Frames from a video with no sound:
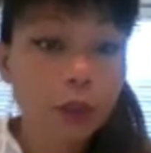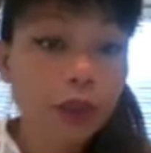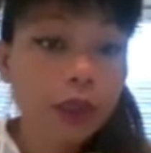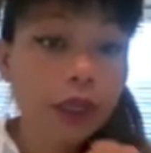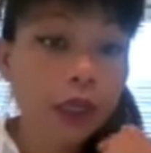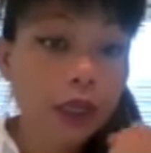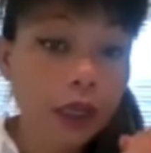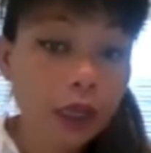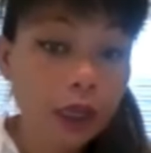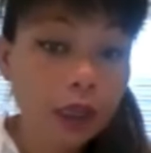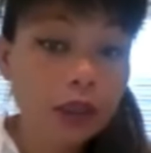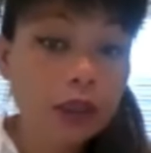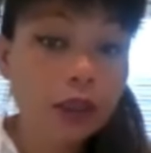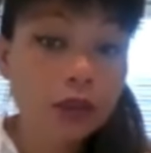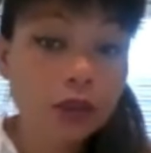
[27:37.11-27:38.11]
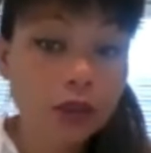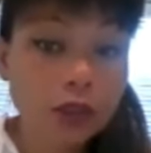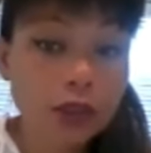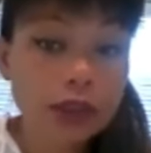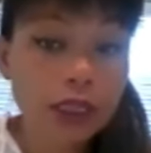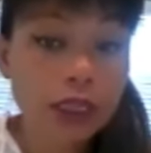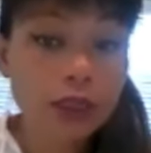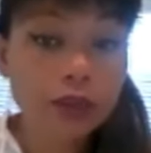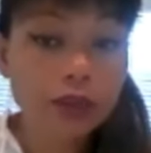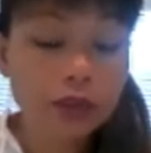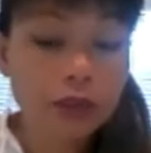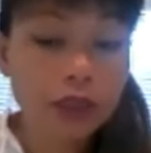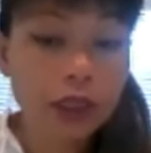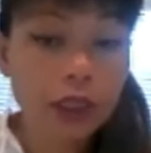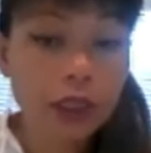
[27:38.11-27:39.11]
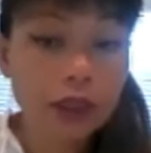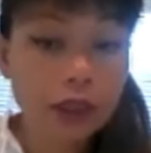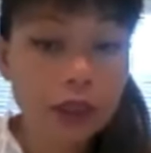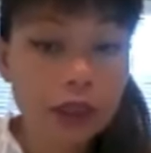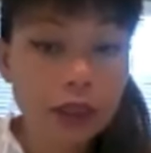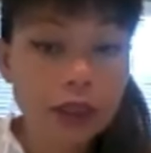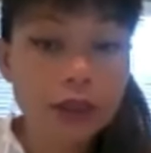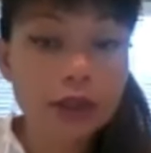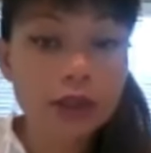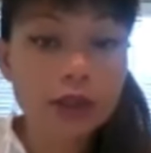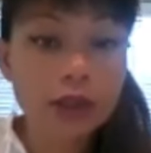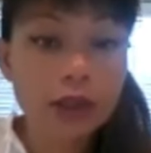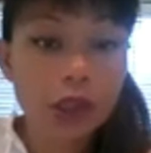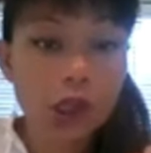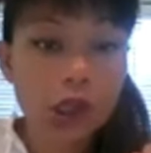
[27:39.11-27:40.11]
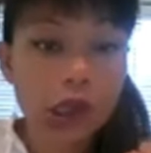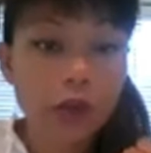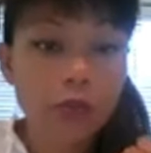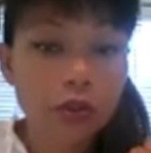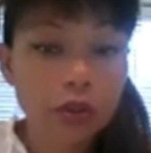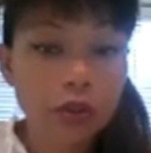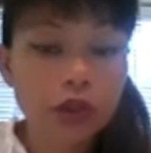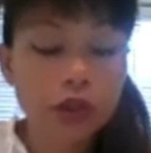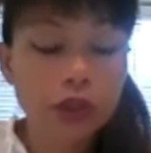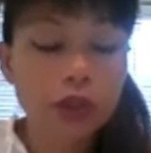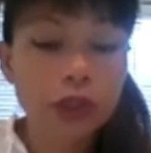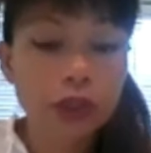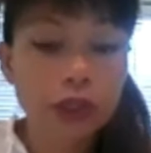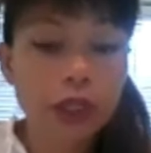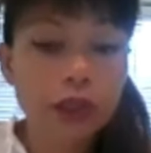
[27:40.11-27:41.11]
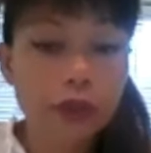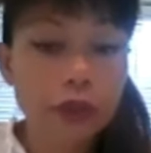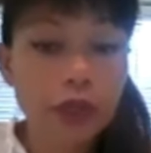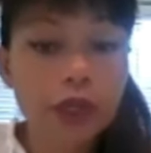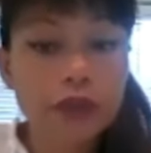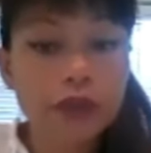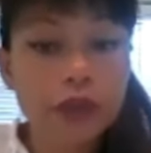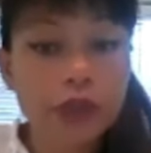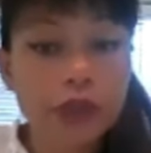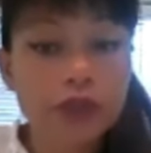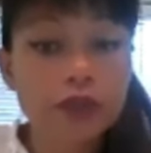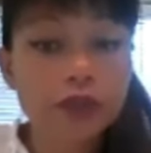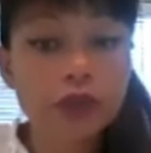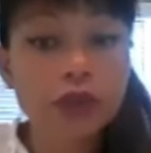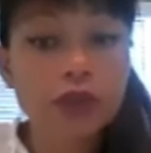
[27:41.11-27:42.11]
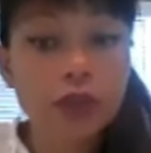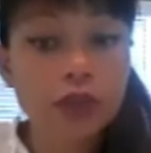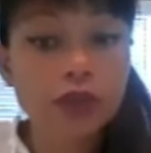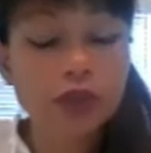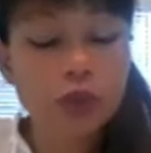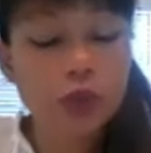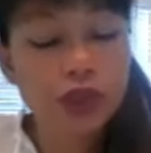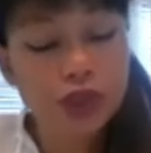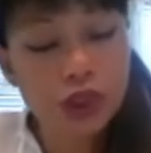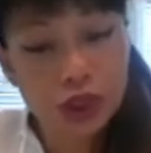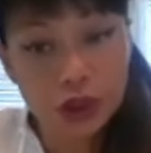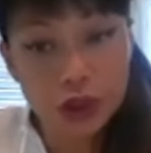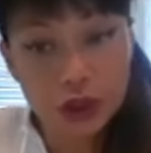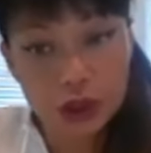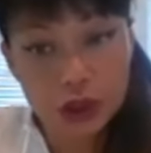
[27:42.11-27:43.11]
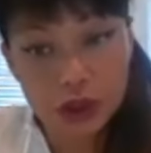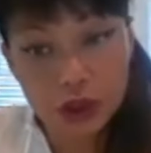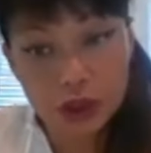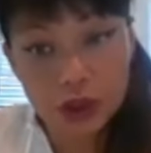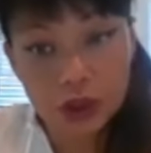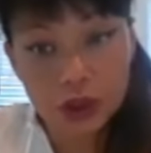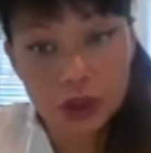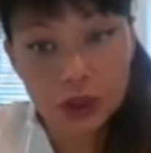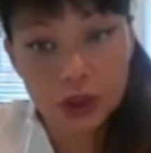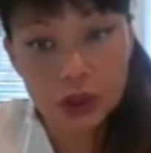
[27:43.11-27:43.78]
We are just entering this Pluto in Aquarius for the next 20 years.